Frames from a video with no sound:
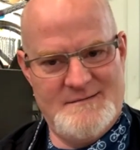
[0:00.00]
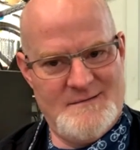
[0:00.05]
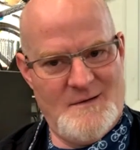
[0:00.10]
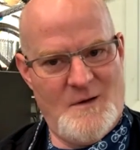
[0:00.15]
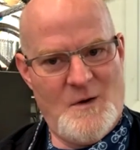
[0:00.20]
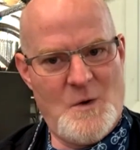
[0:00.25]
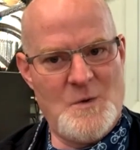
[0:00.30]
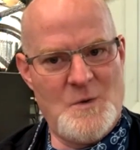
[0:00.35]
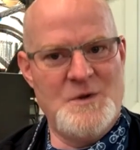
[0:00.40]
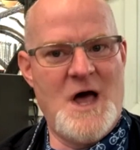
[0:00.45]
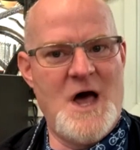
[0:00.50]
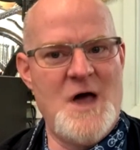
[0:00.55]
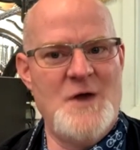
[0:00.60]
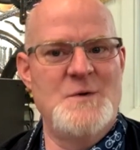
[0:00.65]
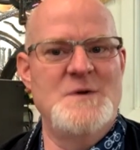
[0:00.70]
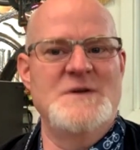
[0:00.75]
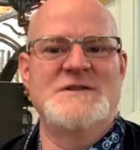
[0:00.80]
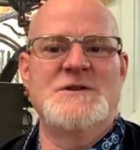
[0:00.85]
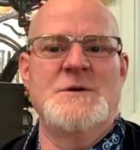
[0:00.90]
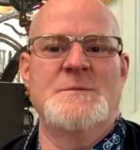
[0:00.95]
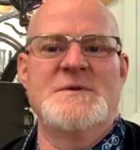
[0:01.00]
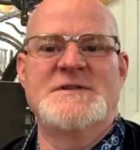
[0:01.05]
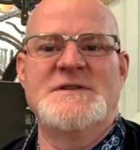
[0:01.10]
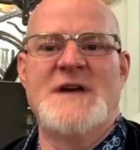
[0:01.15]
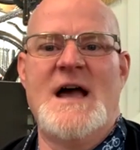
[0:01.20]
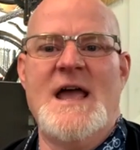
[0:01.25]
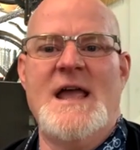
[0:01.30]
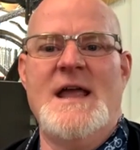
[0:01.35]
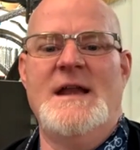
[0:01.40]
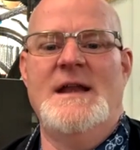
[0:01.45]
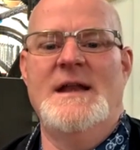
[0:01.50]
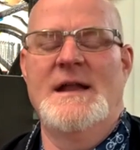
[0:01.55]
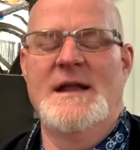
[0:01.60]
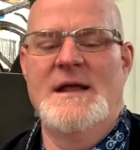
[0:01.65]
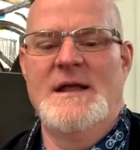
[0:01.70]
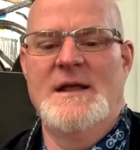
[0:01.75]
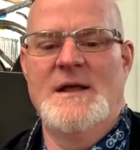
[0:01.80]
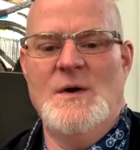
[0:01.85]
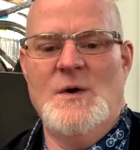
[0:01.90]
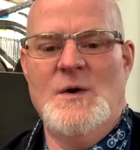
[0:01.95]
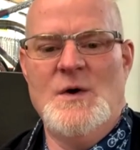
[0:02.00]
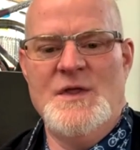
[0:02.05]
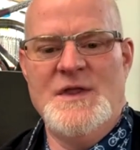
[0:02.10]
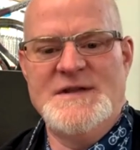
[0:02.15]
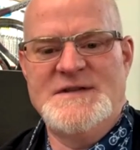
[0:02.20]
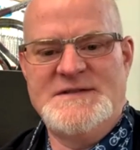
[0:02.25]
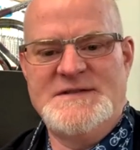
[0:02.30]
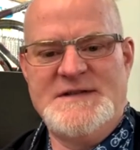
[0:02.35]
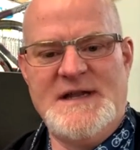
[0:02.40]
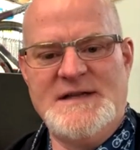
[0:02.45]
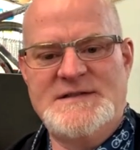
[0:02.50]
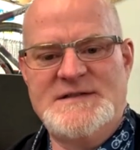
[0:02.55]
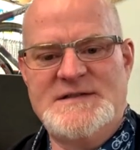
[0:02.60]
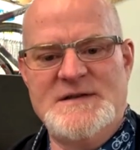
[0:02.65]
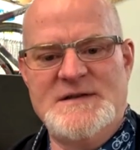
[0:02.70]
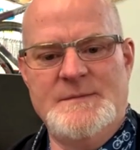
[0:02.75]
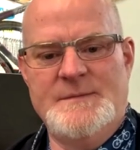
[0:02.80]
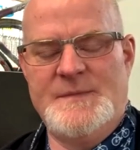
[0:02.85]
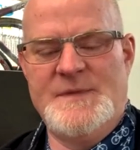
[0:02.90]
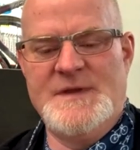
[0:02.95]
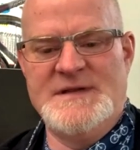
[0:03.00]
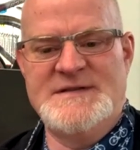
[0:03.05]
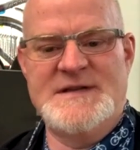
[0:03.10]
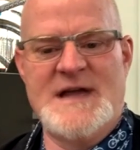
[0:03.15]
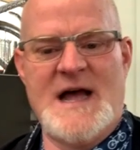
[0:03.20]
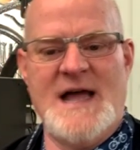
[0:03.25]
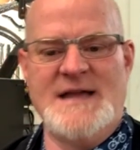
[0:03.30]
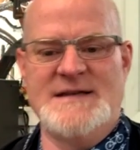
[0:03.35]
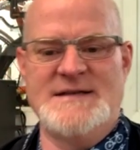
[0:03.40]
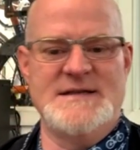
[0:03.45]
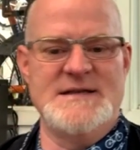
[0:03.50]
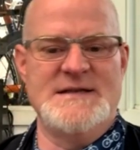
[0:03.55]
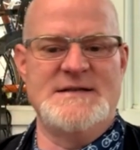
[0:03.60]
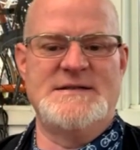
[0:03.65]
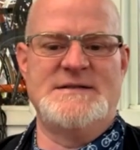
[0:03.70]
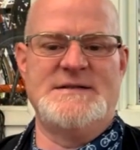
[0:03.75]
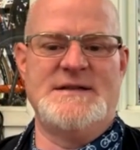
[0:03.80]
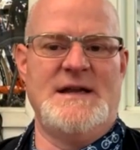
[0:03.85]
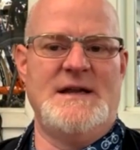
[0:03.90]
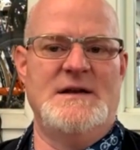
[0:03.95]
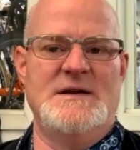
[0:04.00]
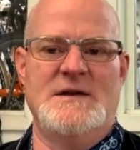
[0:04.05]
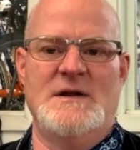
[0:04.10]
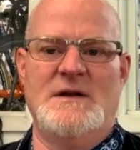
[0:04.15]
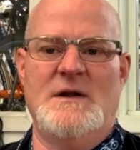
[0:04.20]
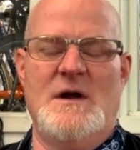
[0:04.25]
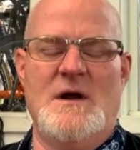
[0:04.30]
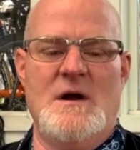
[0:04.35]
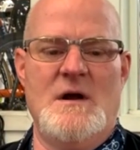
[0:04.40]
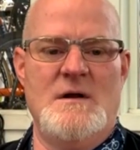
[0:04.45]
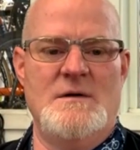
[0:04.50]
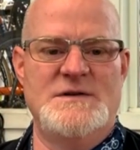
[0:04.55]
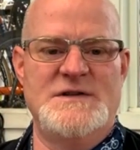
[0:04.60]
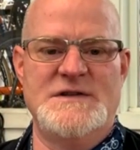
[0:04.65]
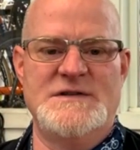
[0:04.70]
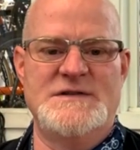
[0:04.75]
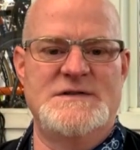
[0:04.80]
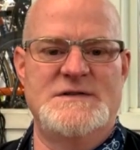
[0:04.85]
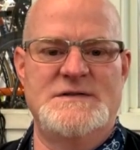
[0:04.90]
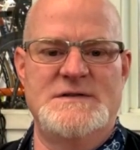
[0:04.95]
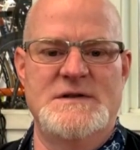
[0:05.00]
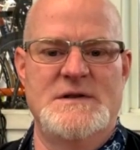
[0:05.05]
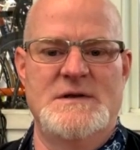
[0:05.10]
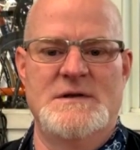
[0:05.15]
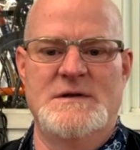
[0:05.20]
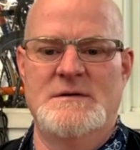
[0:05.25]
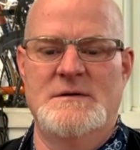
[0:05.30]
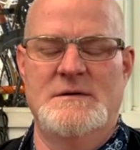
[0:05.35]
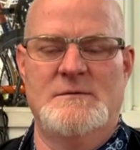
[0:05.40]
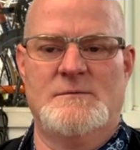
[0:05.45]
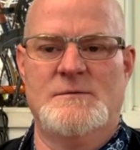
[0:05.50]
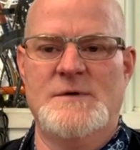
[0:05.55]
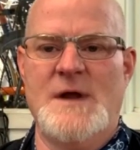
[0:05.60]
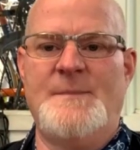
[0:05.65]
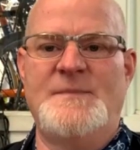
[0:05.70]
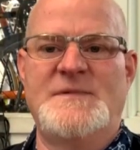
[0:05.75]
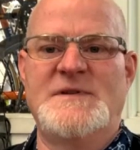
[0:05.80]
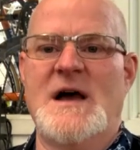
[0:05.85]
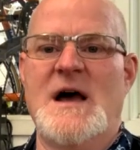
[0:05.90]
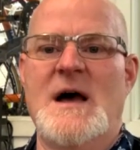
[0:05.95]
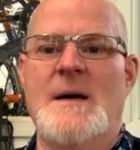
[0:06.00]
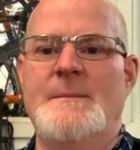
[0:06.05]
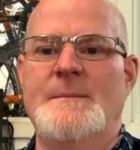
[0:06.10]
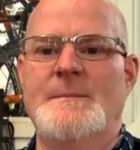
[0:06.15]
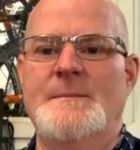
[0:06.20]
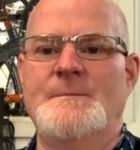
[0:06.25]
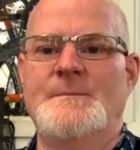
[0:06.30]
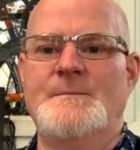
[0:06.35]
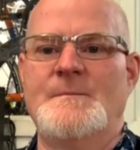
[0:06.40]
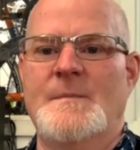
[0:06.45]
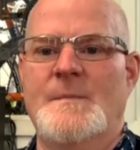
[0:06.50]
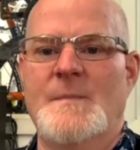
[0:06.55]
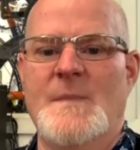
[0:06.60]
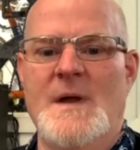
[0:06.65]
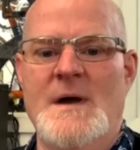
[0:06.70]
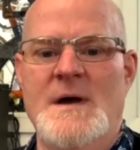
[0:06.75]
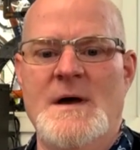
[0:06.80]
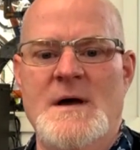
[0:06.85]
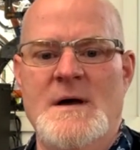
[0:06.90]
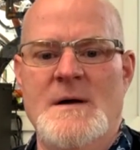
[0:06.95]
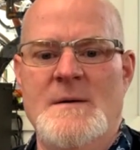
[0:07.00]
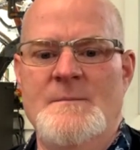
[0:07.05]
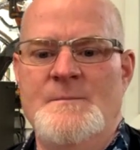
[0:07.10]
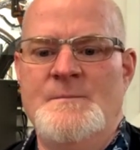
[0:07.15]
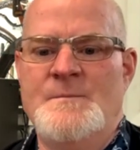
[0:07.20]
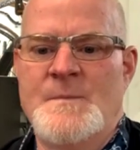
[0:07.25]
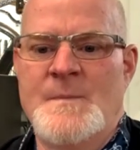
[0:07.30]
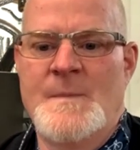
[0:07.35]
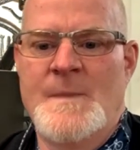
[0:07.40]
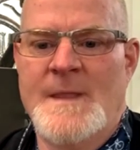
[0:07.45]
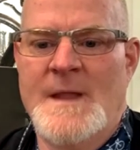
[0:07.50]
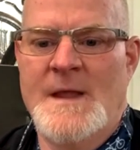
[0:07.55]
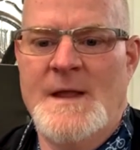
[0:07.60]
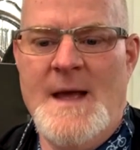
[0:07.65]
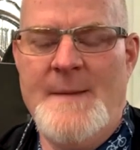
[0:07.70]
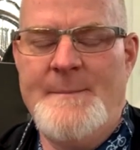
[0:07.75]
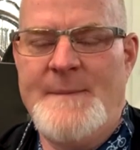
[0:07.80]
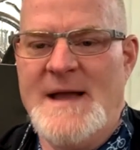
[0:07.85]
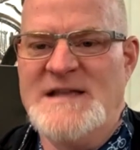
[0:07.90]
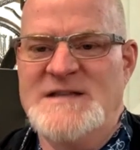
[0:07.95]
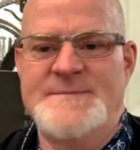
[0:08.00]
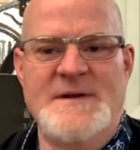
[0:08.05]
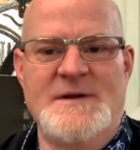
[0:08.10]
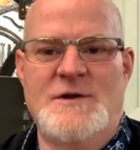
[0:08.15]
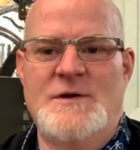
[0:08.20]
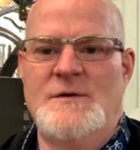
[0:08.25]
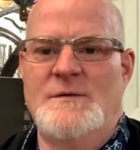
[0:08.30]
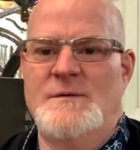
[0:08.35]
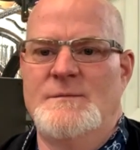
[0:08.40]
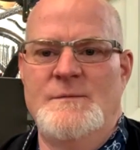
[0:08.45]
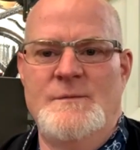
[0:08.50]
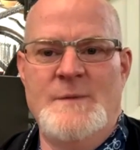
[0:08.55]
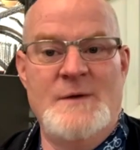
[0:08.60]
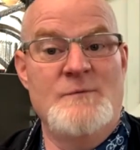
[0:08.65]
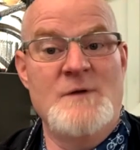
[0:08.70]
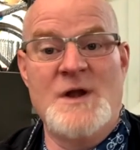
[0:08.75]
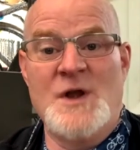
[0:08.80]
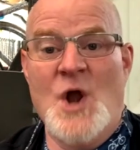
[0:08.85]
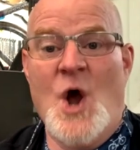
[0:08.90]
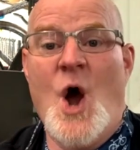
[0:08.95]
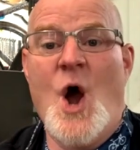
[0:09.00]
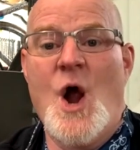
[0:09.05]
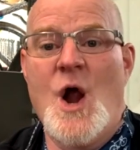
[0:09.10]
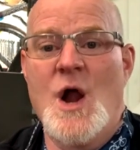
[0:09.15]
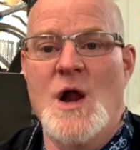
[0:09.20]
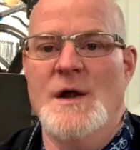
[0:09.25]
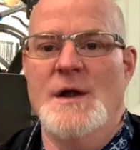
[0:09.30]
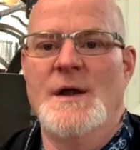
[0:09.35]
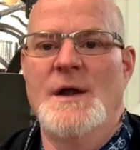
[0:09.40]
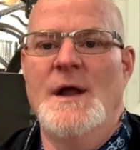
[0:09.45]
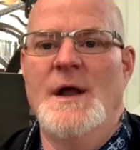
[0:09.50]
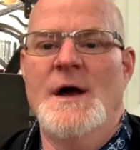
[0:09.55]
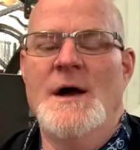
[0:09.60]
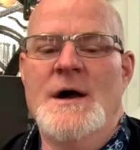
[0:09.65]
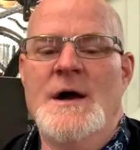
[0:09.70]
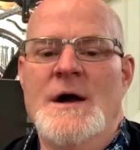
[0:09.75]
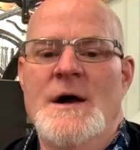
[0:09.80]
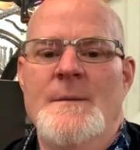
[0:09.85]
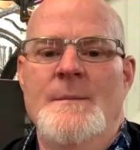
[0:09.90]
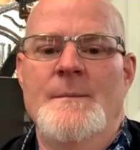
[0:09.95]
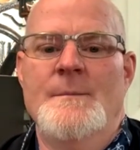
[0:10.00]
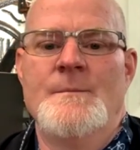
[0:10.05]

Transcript: holding on to it super tight, or the seats of the sides of the seat are just ripped up. Um, that bike's been been ridden hard. Um,